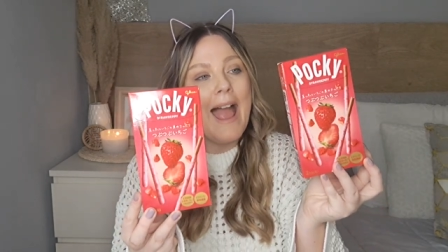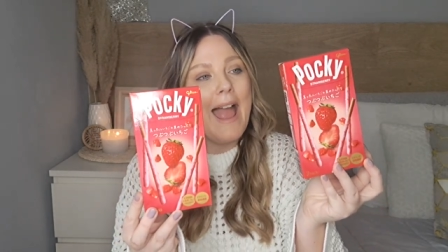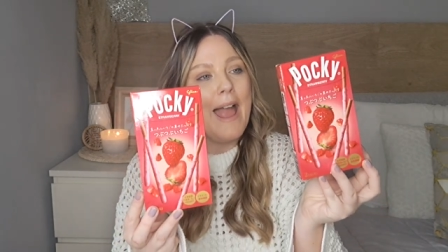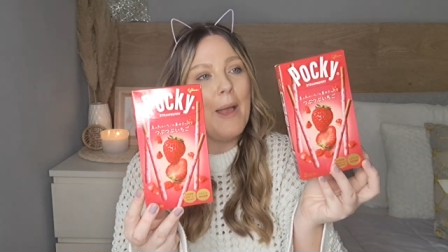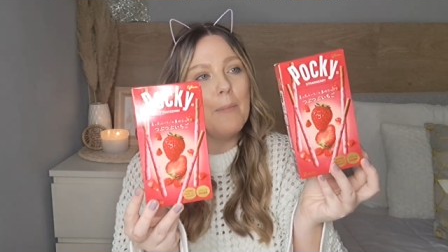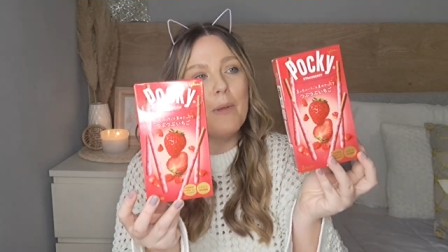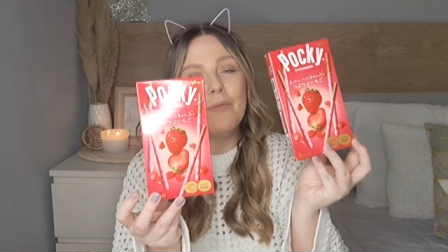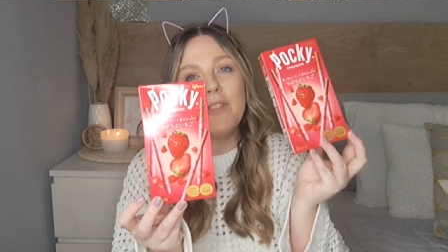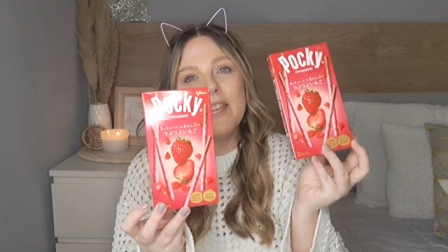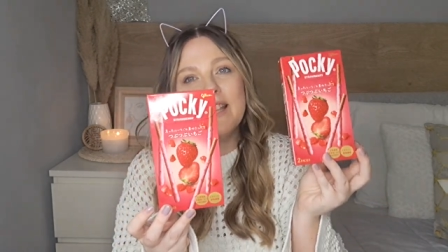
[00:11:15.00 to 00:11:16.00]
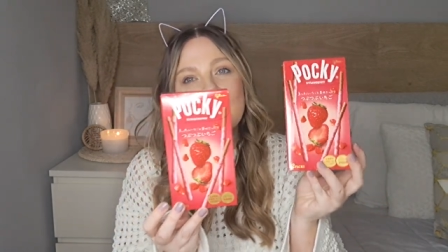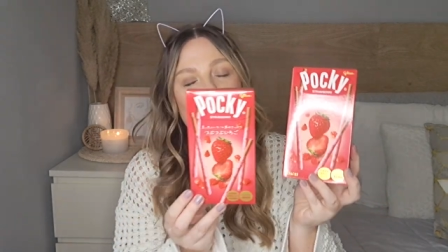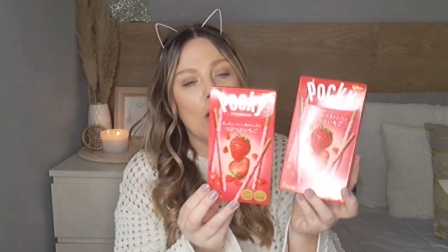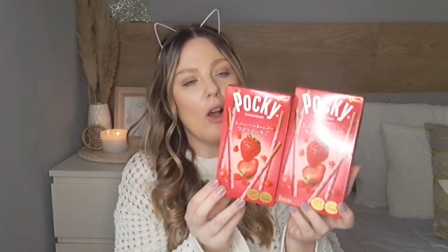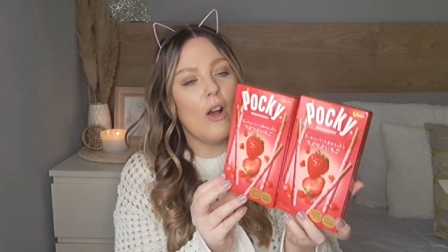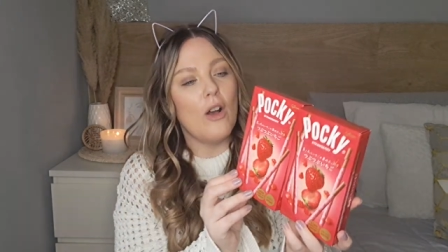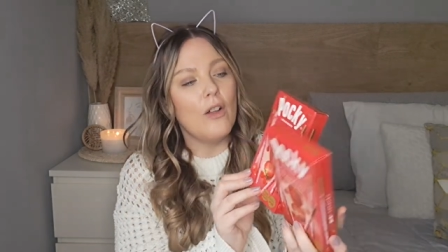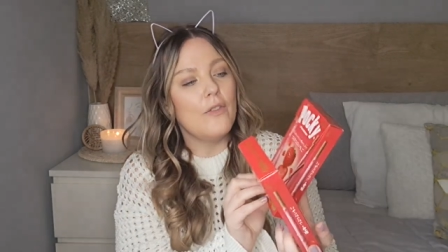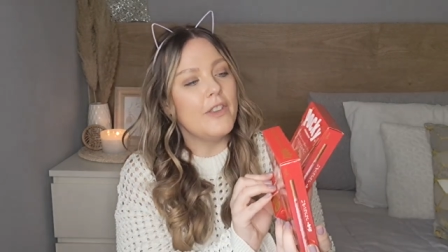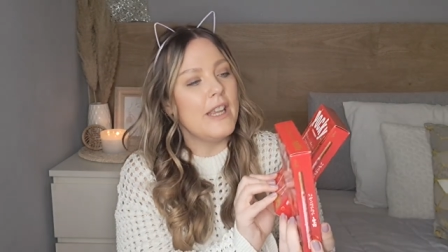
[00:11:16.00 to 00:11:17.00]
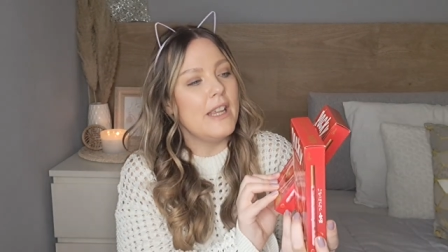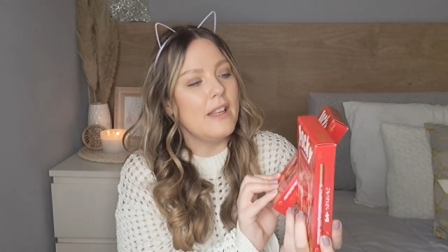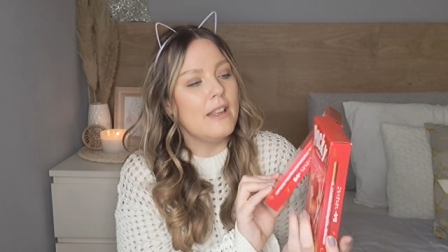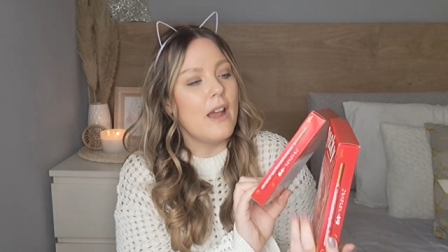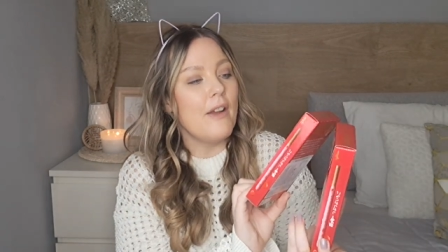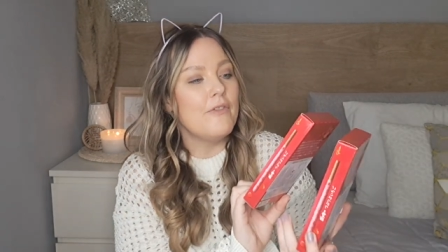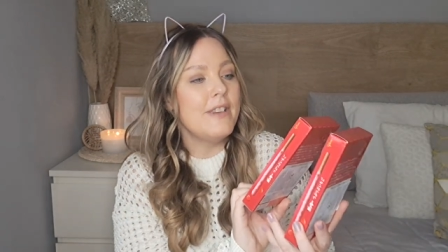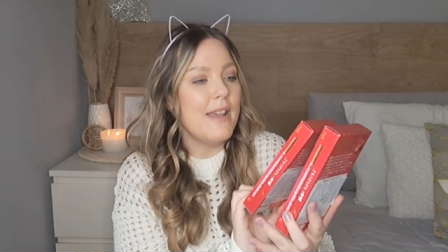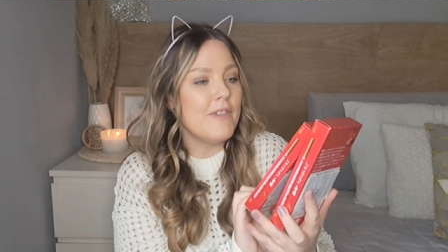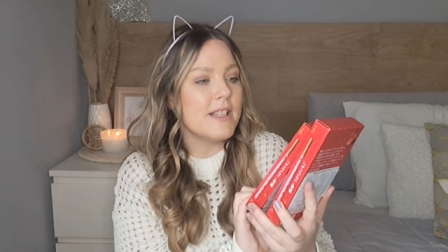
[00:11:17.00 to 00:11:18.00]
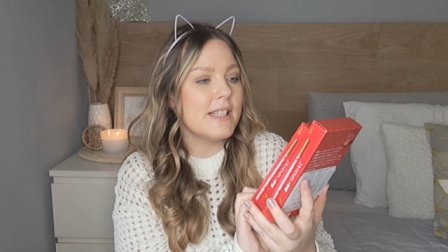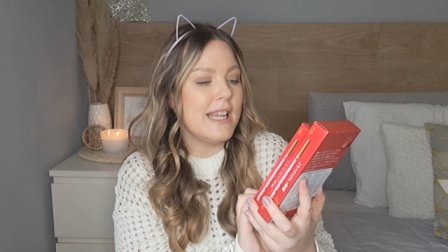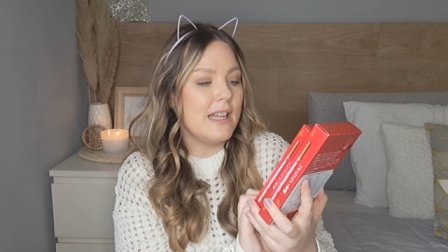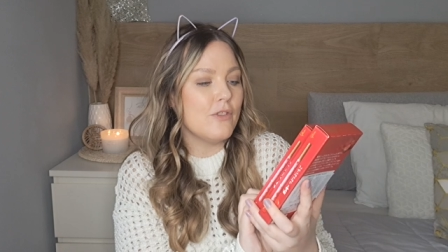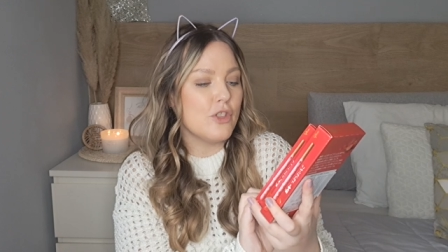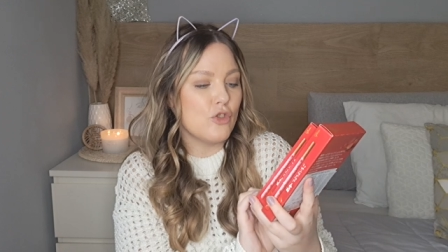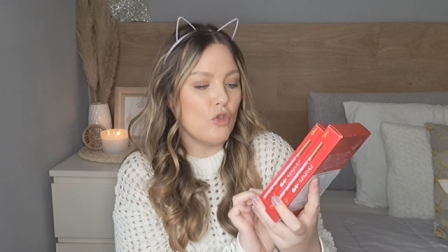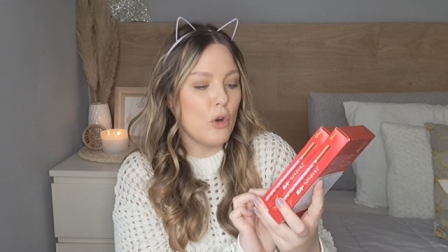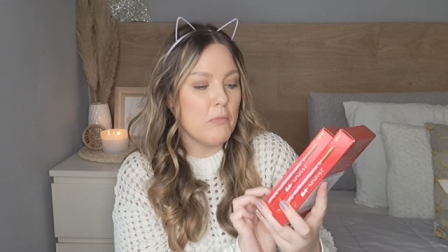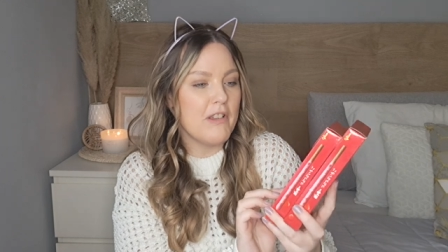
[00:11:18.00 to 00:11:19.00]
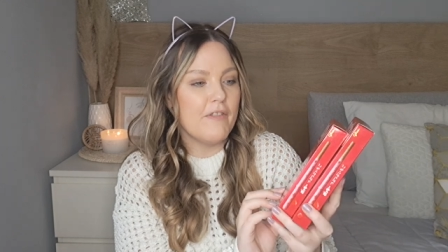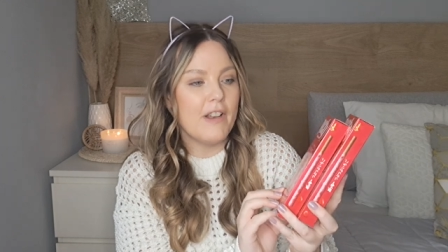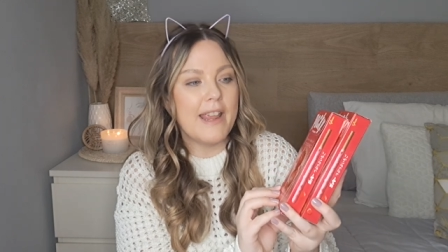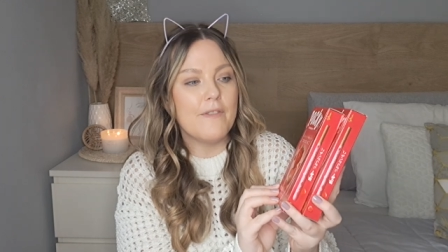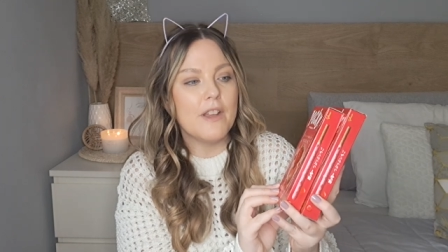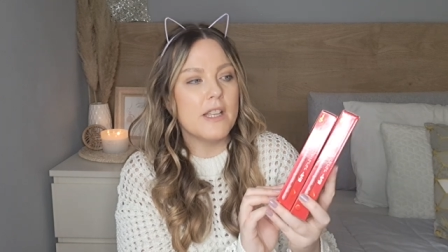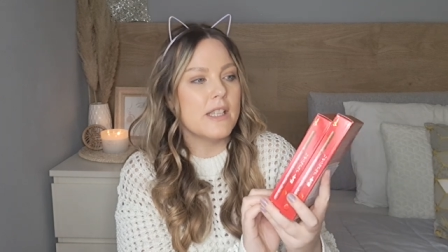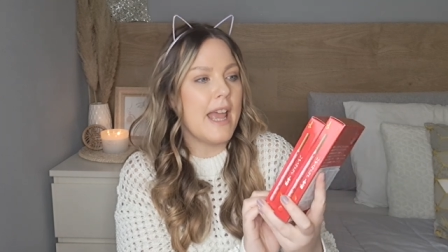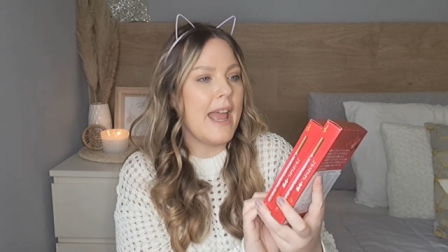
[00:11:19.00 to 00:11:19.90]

um, these are the, I've never seen the strawberry flavoured.